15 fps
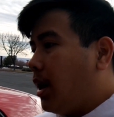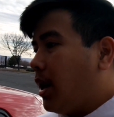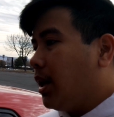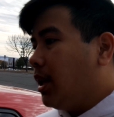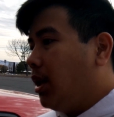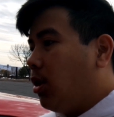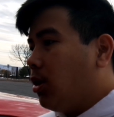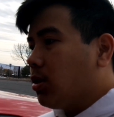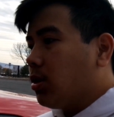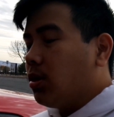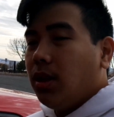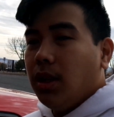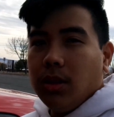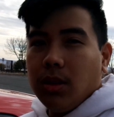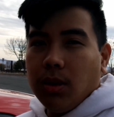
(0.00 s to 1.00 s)
I
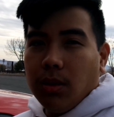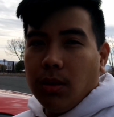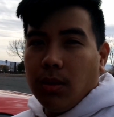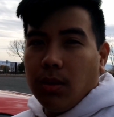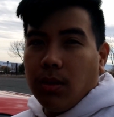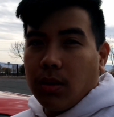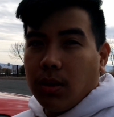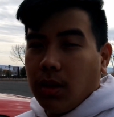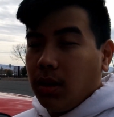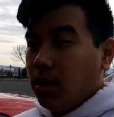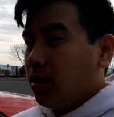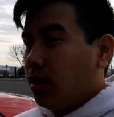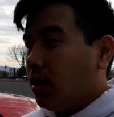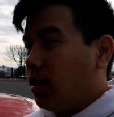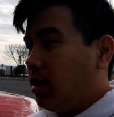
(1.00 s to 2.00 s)
also need to
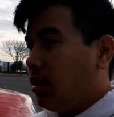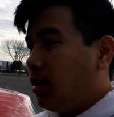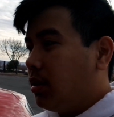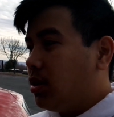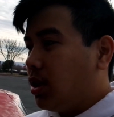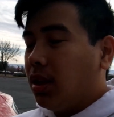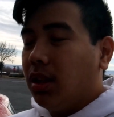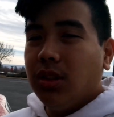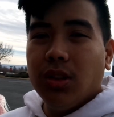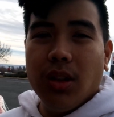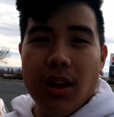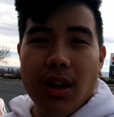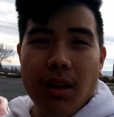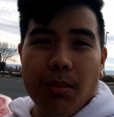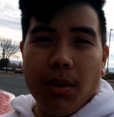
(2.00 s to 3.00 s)
clear the check engine
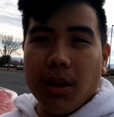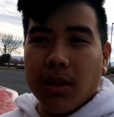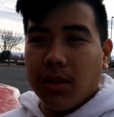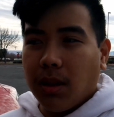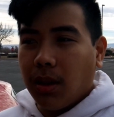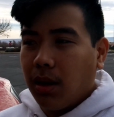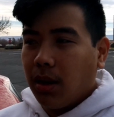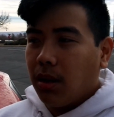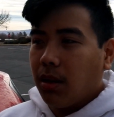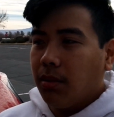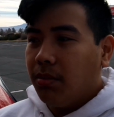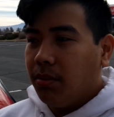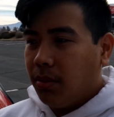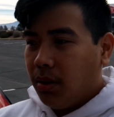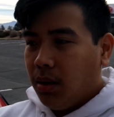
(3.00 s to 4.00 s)
light because of the
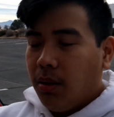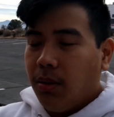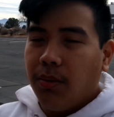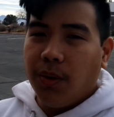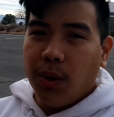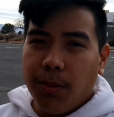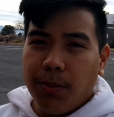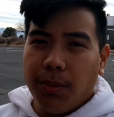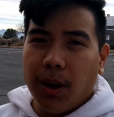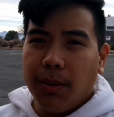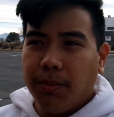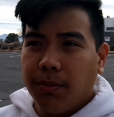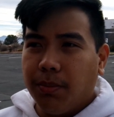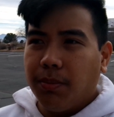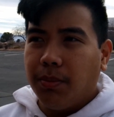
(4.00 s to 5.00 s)
fuel
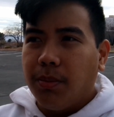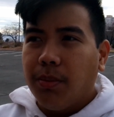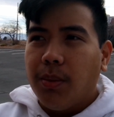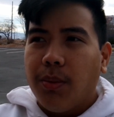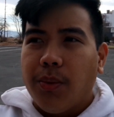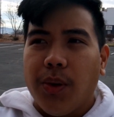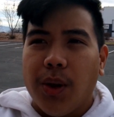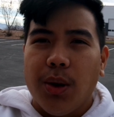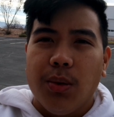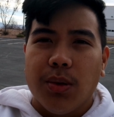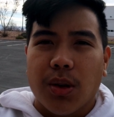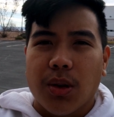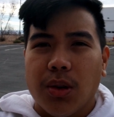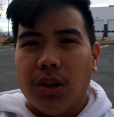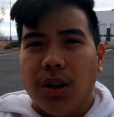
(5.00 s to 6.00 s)
pump
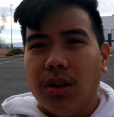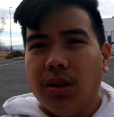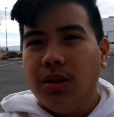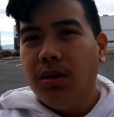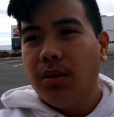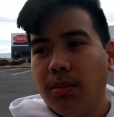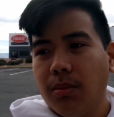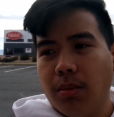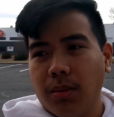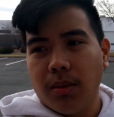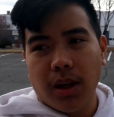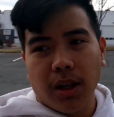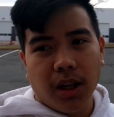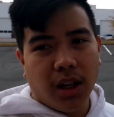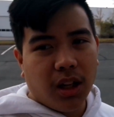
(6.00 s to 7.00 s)
fuse earlier.
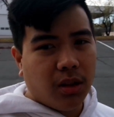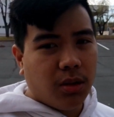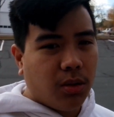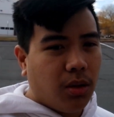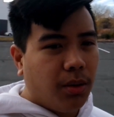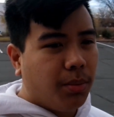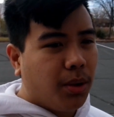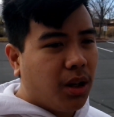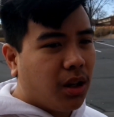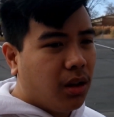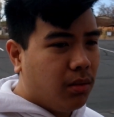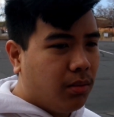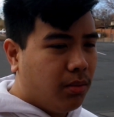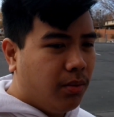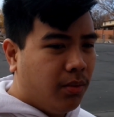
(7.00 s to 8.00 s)
I needed to unplug
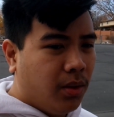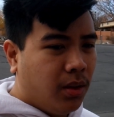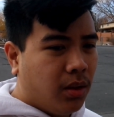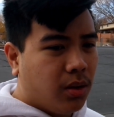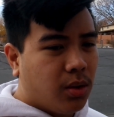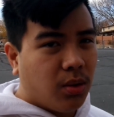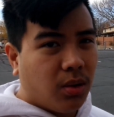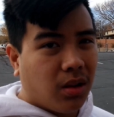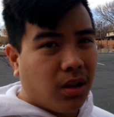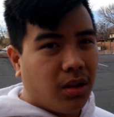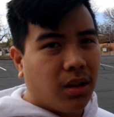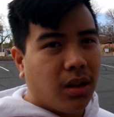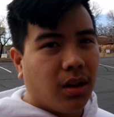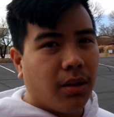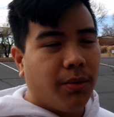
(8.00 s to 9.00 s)
it to
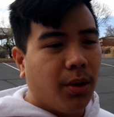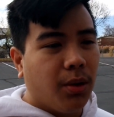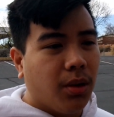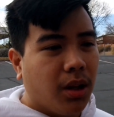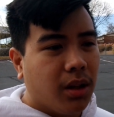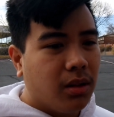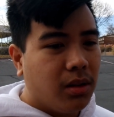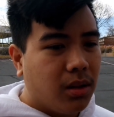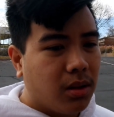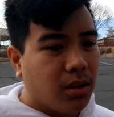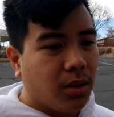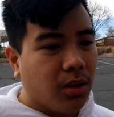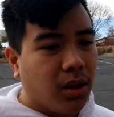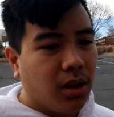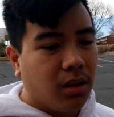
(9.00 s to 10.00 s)
clear the fuel lines
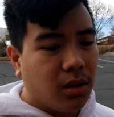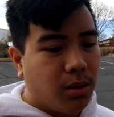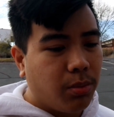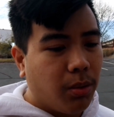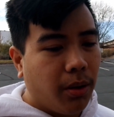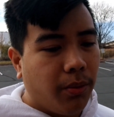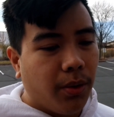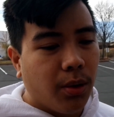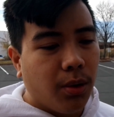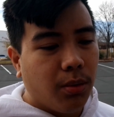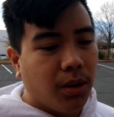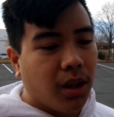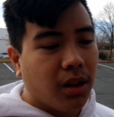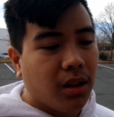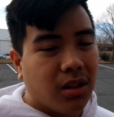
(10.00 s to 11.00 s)
so it doesn't spray fuel
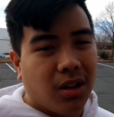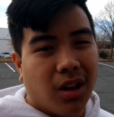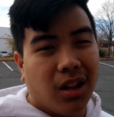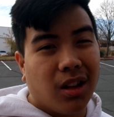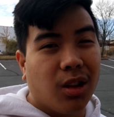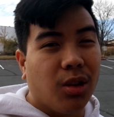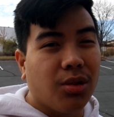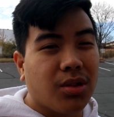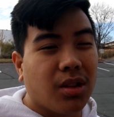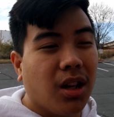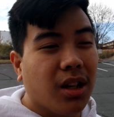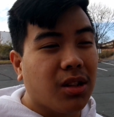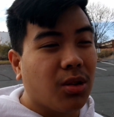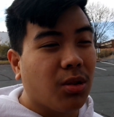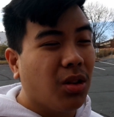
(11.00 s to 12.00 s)
when I disconnected those
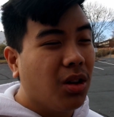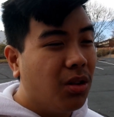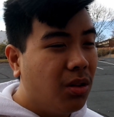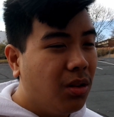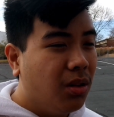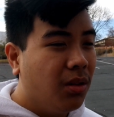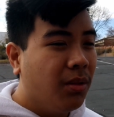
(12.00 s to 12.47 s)
lines earlier.